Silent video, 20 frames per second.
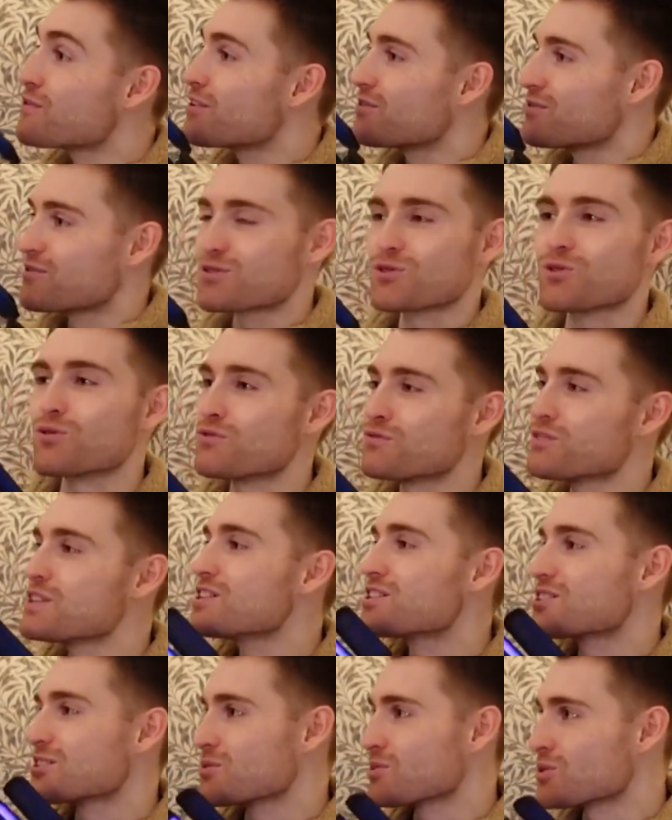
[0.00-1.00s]
sort of
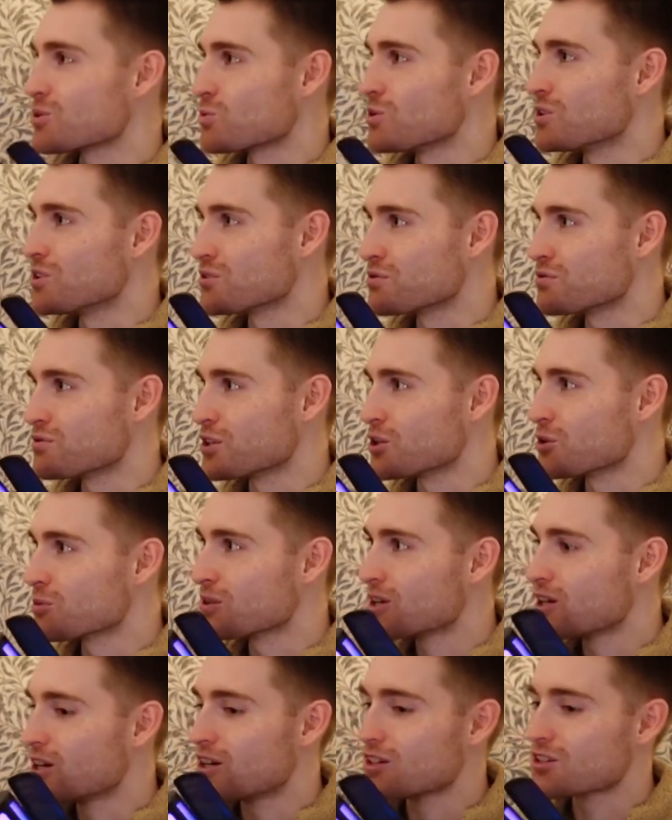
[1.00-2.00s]
feature in the world of film.
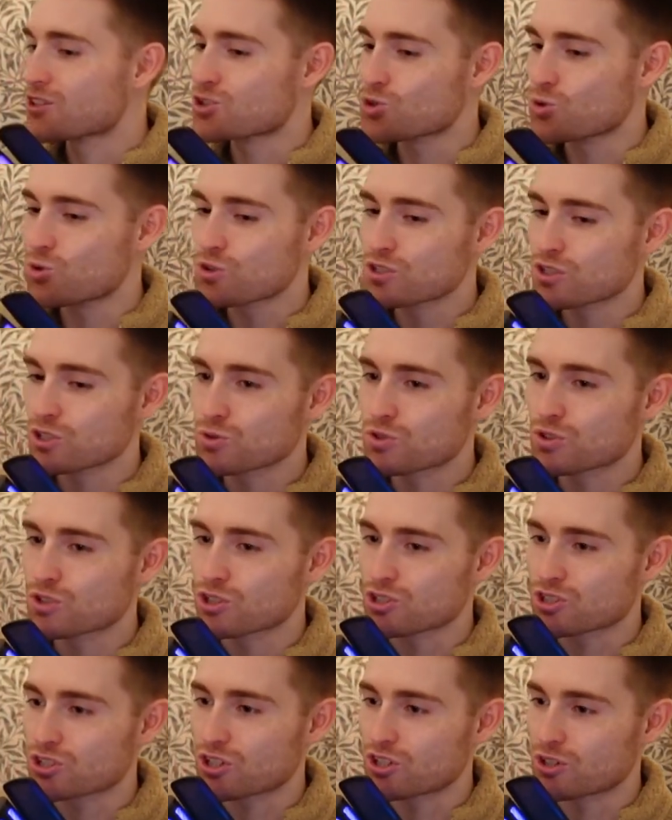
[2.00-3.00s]
George
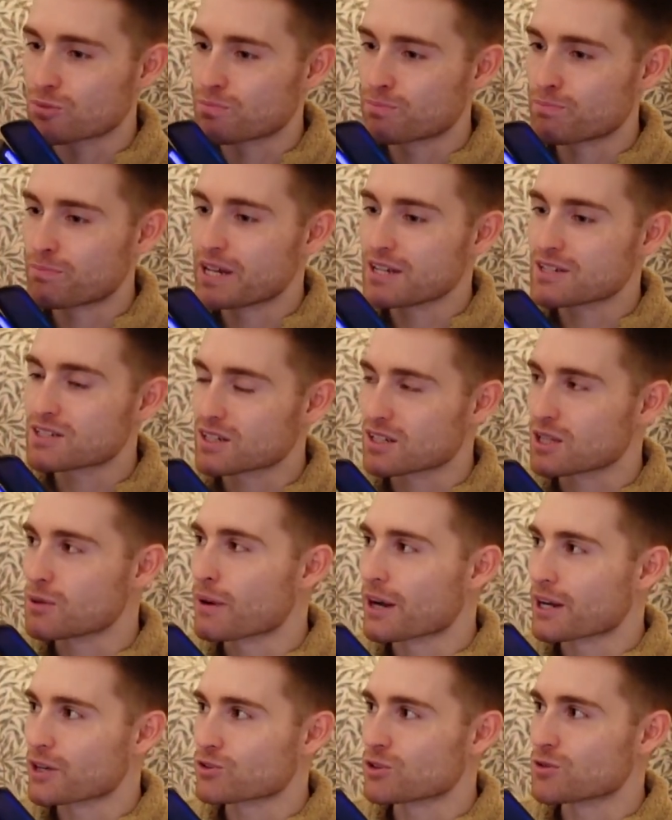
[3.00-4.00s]
Lucas had basically
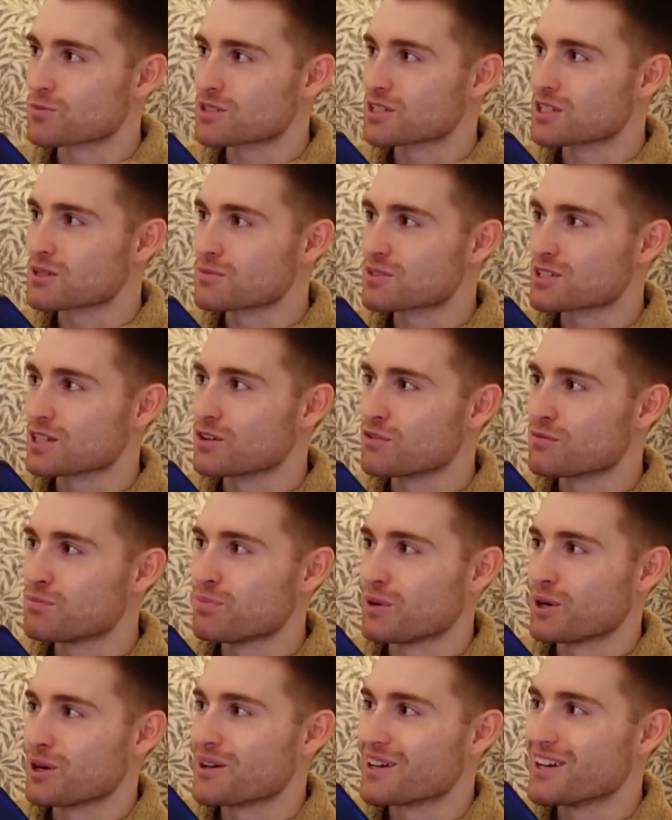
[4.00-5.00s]
bankrupted himself
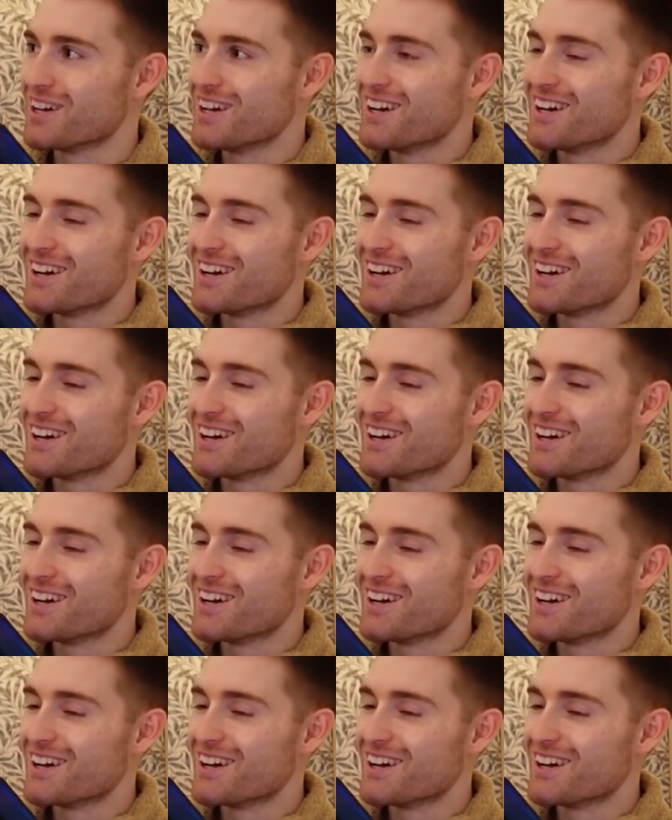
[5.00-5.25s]
by